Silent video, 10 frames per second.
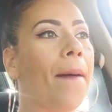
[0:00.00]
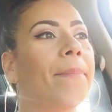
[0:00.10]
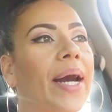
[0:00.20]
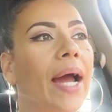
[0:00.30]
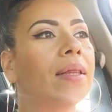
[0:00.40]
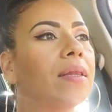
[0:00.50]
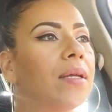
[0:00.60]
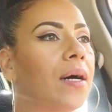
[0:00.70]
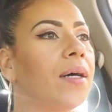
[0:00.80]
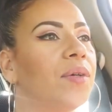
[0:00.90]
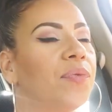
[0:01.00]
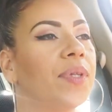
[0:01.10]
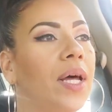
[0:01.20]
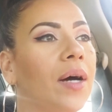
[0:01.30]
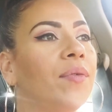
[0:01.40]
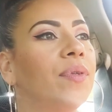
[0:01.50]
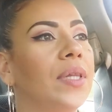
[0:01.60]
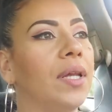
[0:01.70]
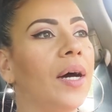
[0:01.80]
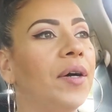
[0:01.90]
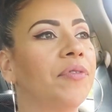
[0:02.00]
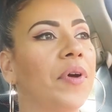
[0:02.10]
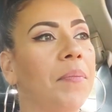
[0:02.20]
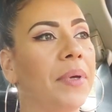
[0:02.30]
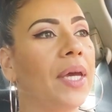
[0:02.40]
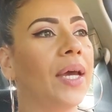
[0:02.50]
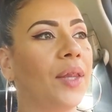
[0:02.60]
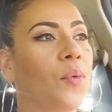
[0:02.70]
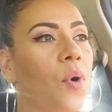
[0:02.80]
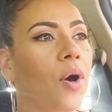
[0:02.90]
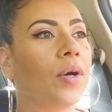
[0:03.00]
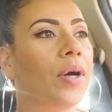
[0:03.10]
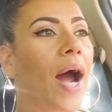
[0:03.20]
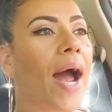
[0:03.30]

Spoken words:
But I love being in the water.